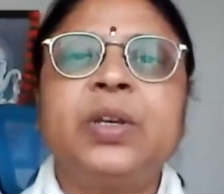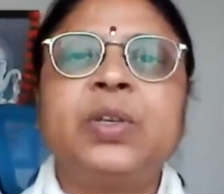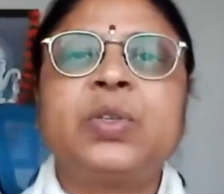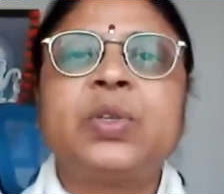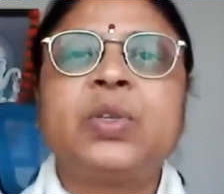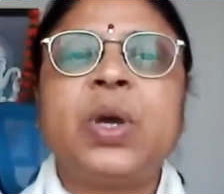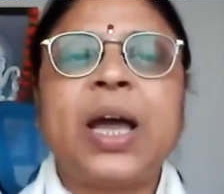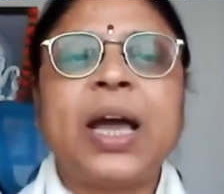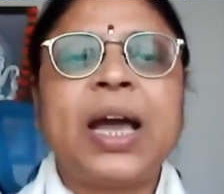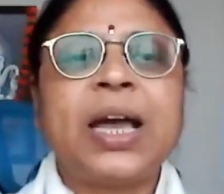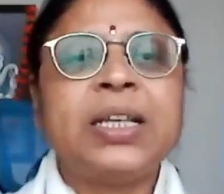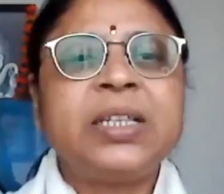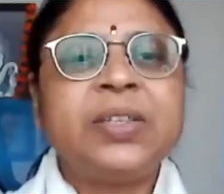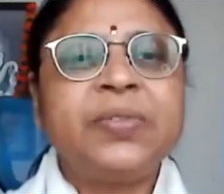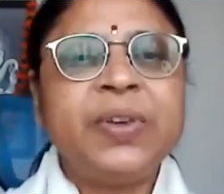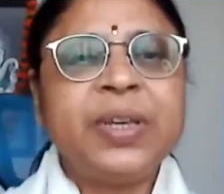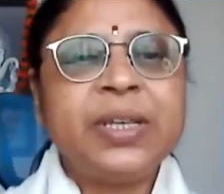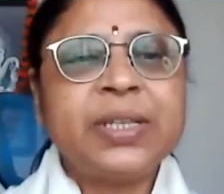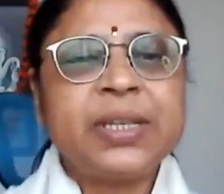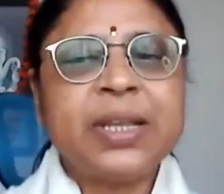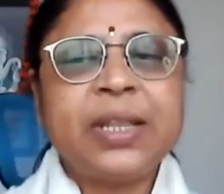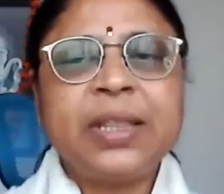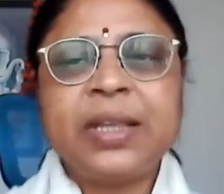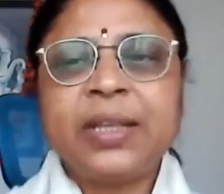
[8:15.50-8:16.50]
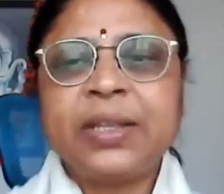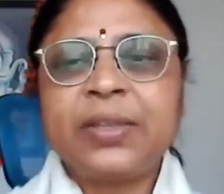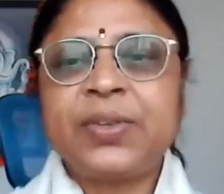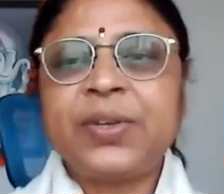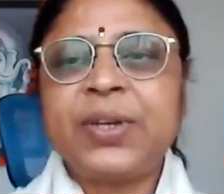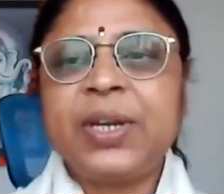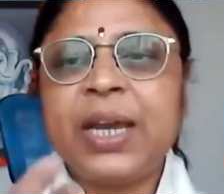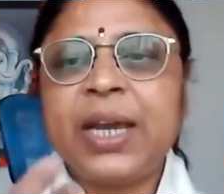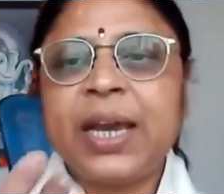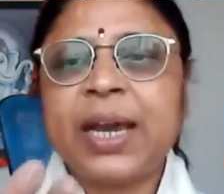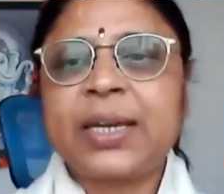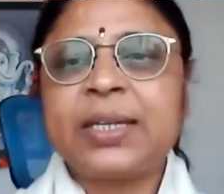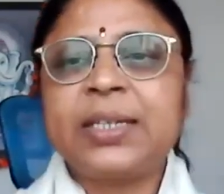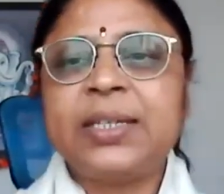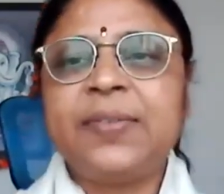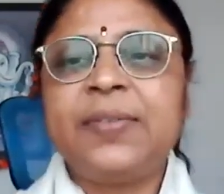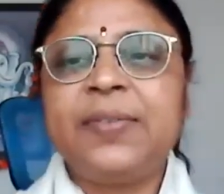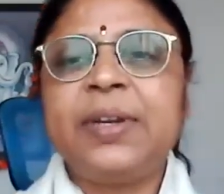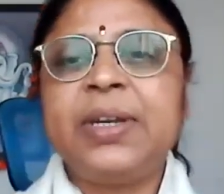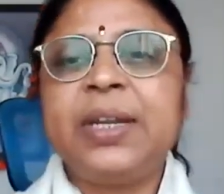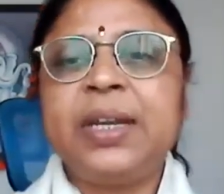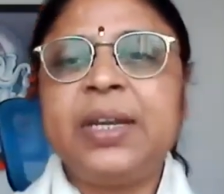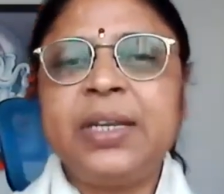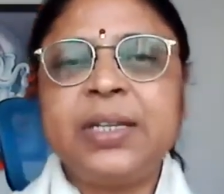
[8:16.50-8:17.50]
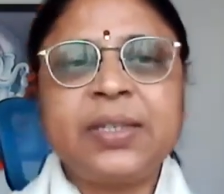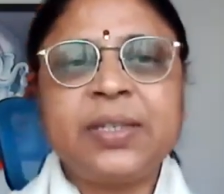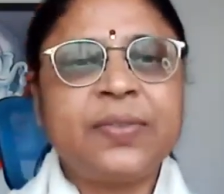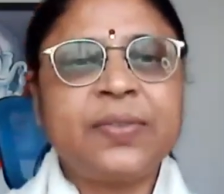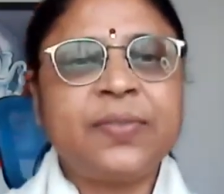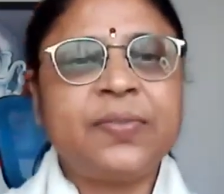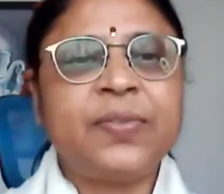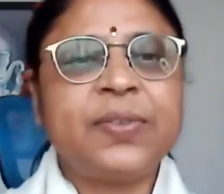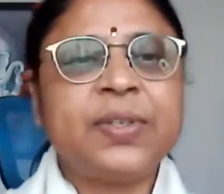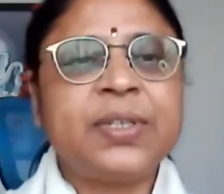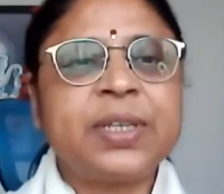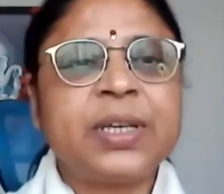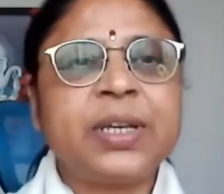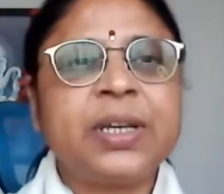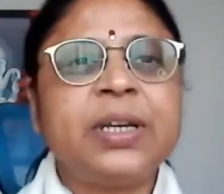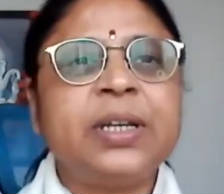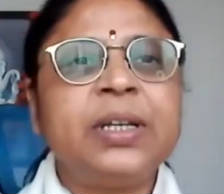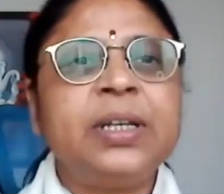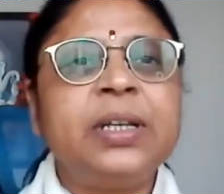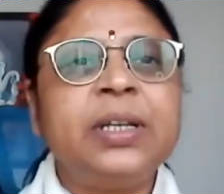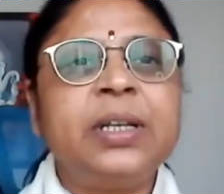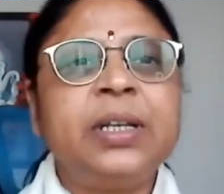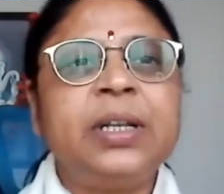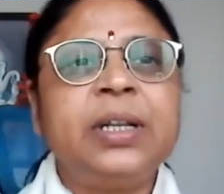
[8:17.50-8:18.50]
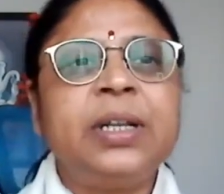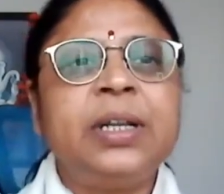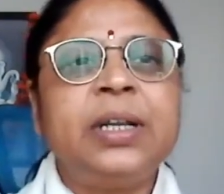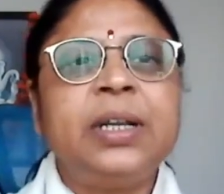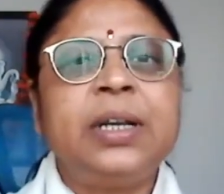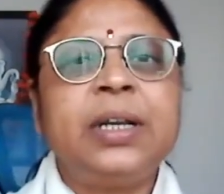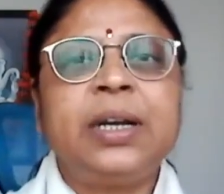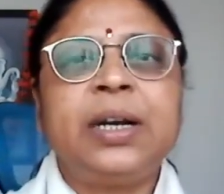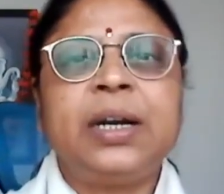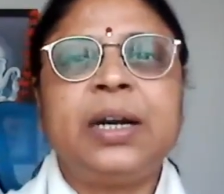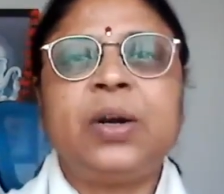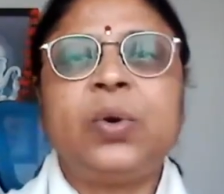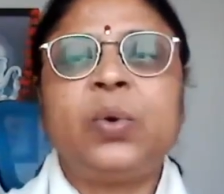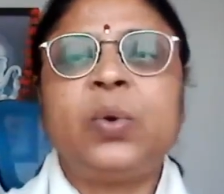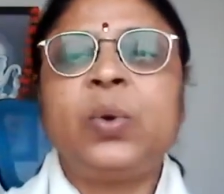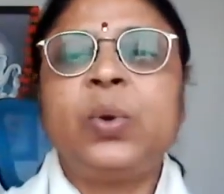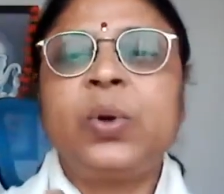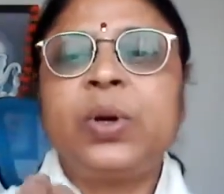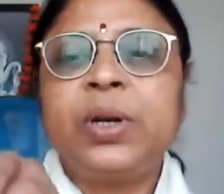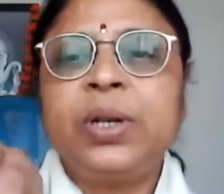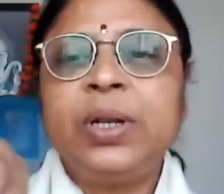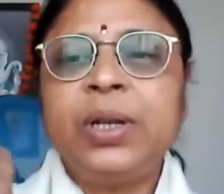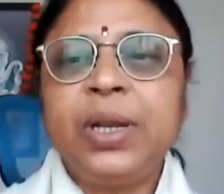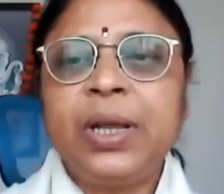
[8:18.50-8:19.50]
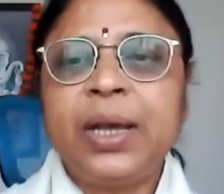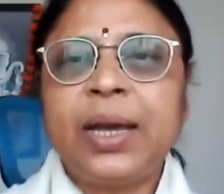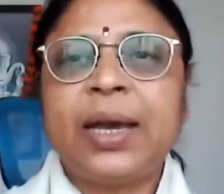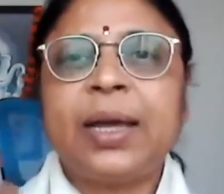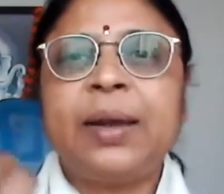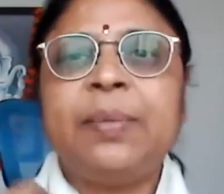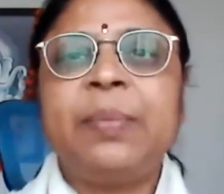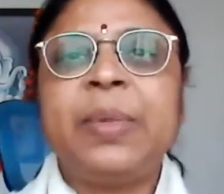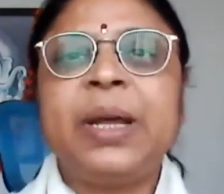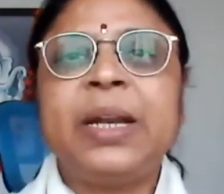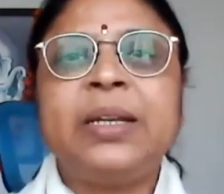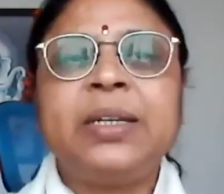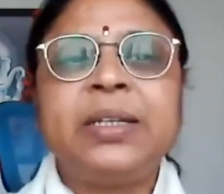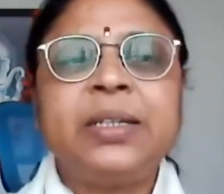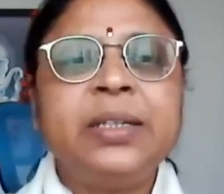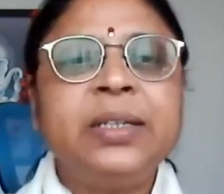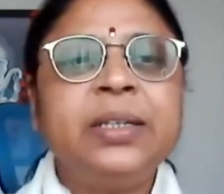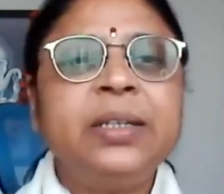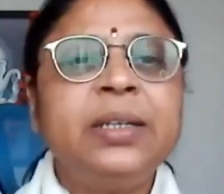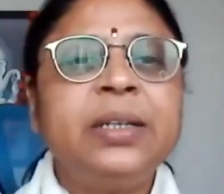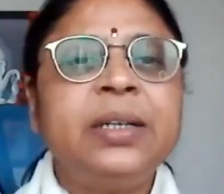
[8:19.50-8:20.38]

So as we said, there are three activities, physical, oral and mental.